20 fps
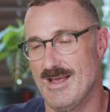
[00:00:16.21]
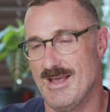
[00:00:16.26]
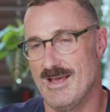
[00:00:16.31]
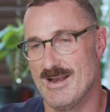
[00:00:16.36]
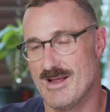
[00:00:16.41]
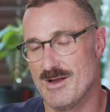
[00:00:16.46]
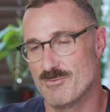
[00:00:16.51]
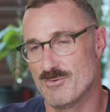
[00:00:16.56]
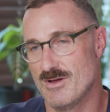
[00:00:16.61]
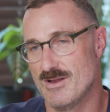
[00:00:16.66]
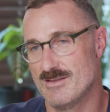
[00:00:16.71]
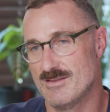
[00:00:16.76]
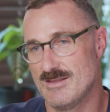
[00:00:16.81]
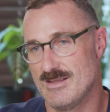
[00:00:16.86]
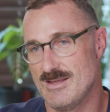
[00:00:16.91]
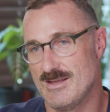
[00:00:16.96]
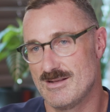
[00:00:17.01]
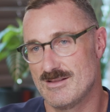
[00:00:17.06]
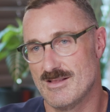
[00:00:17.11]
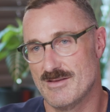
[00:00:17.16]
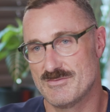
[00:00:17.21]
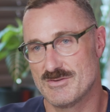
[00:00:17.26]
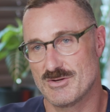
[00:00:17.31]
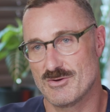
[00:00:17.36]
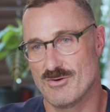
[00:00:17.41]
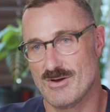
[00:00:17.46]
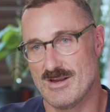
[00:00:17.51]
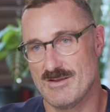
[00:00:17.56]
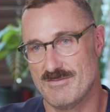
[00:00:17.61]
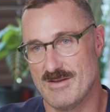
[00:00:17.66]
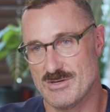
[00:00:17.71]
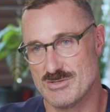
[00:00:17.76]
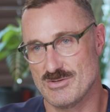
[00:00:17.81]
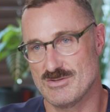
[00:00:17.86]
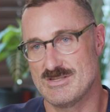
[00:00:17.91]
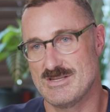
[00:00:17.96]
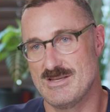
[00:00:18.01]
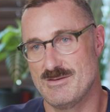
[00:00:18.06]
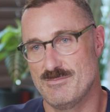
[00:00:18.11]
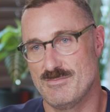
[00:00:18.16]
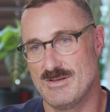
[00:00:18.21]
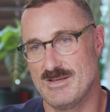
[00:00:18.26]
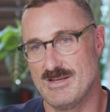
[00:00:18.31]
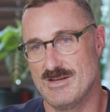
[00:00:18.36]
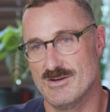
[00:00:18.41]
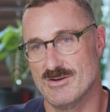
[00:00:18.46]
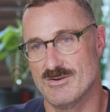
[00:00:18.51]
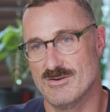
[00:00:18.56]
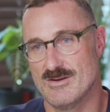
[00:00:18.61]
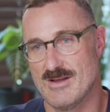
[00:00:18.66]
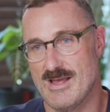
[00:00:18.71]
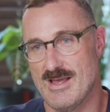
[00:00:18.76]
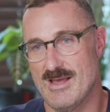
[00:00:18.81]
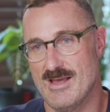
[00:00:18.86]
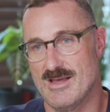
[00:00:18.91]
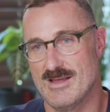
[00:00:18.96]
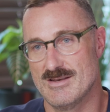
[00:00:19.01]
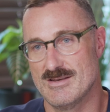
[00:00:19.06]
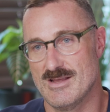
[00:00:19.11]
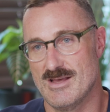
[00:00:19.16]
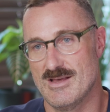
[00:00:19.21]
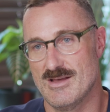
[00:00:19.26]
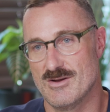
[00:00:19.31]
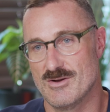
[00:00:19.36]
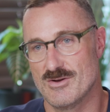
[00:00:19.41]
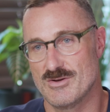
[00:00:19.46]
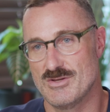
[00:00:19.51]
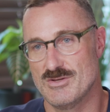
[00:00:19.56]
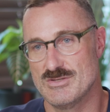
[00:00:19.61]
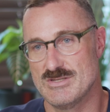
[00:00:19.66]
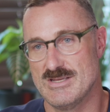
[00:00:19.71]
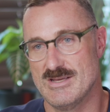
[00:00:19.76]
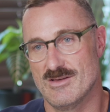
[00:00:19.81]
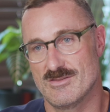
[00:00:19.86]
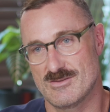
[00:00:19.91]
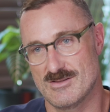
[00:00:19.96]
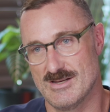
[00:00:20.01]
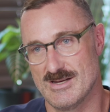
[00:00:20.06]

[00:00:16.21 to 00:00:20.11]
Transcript: And I run the Cleft and Craniofacial Team here at our U T Health